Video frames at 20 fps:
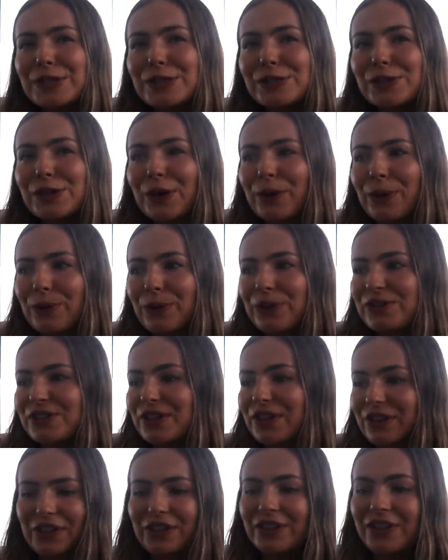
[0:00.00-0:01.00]
so there's
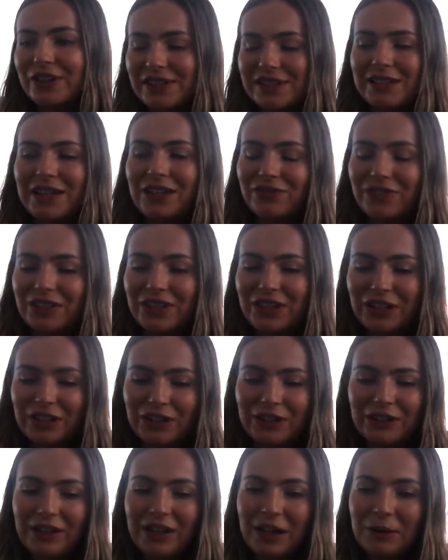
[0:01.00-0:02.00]
a lot of good stuff in
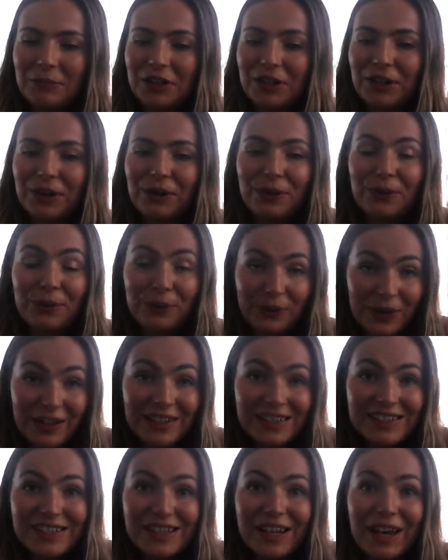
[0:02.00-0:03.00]
here. I'm gonna go through
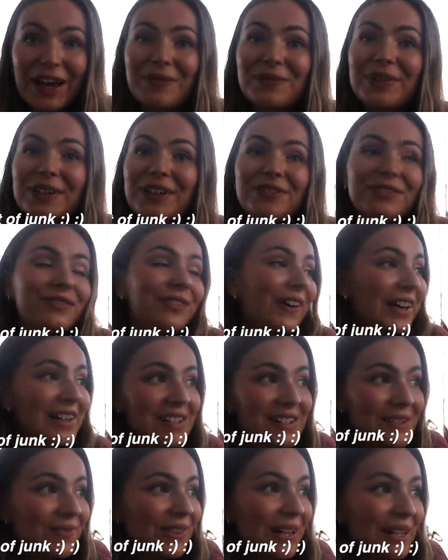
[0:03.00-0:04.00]
it. I'm gonna
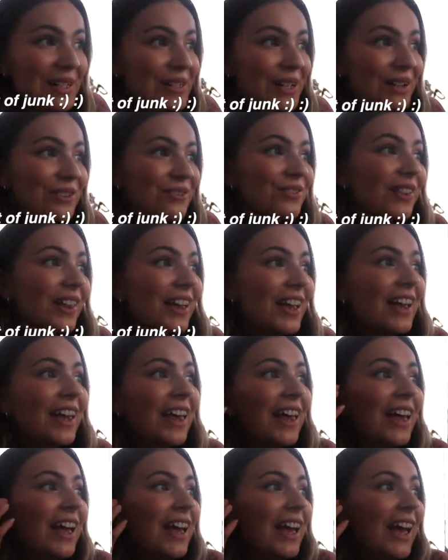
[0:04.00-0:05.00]
find some things, hopefully,
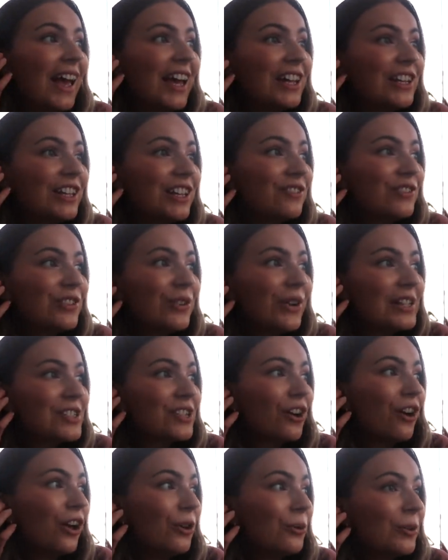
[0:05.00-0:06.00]
and give you guys
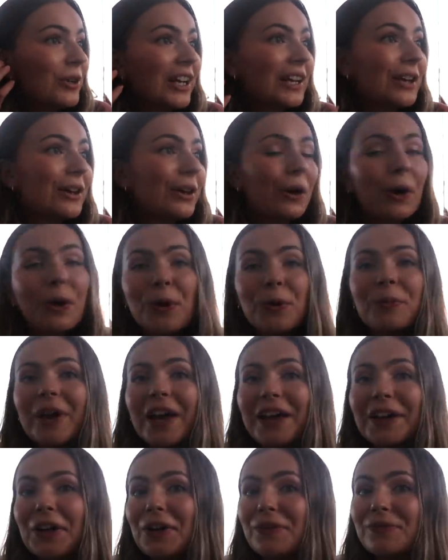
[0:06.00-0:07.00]
a haul when I get home
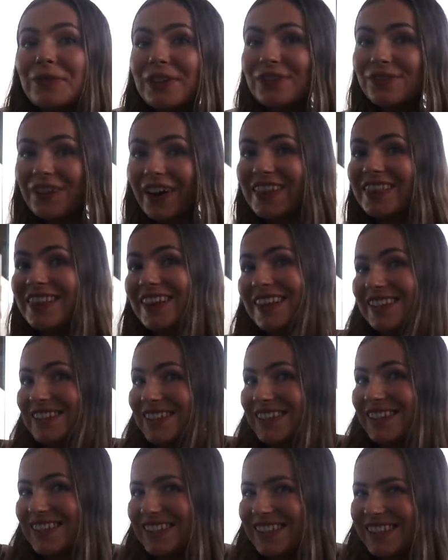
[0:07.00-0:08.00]
and hopefully find
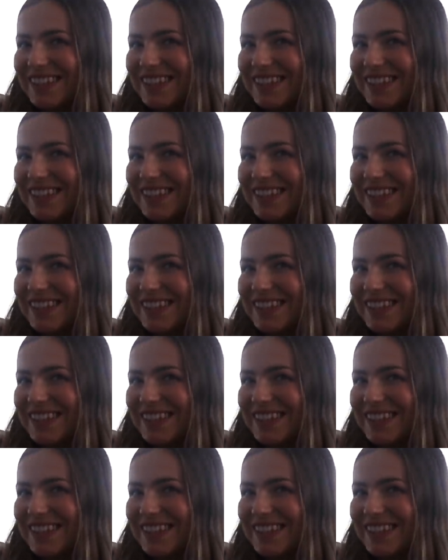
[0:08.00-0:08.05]
things to